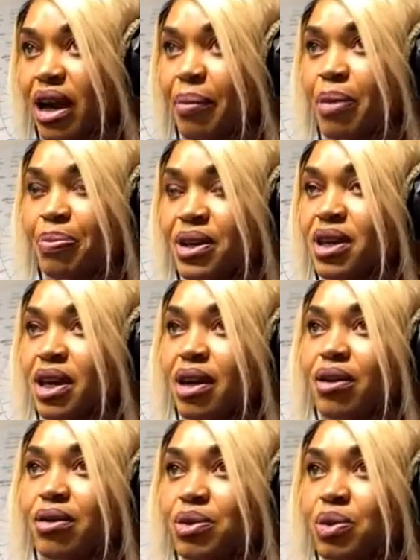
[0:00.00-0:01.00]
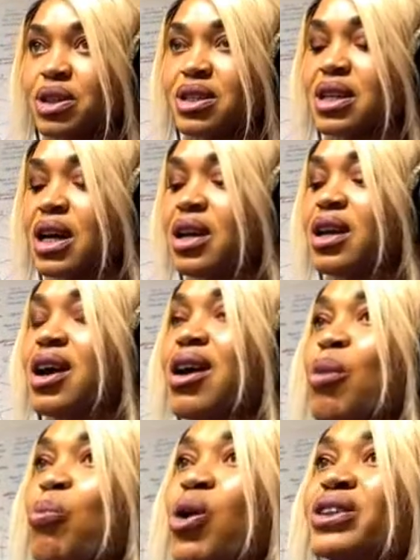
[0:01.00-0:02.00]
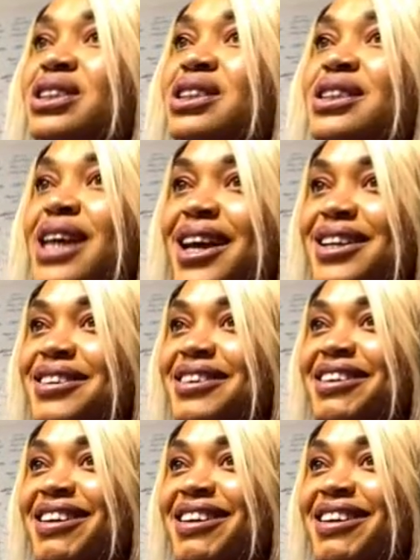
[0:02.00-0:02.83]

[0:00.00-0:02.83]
I'm a big girl, you understand? But yet,